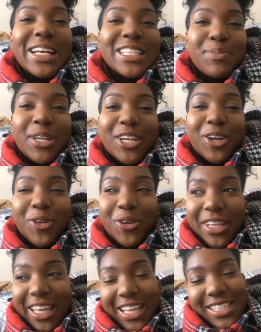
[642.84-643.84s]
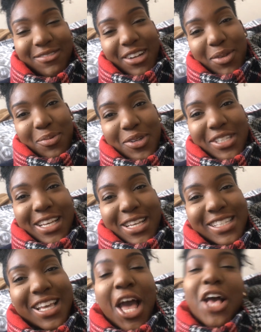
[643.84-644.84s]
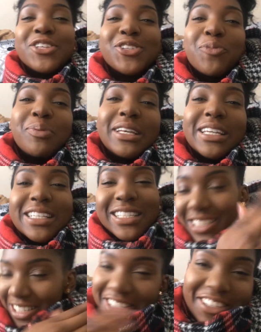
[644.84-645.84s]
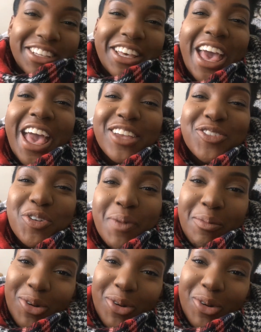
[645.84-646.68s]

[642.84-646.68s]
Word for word: speeding along the getting ready process. So please enjoy my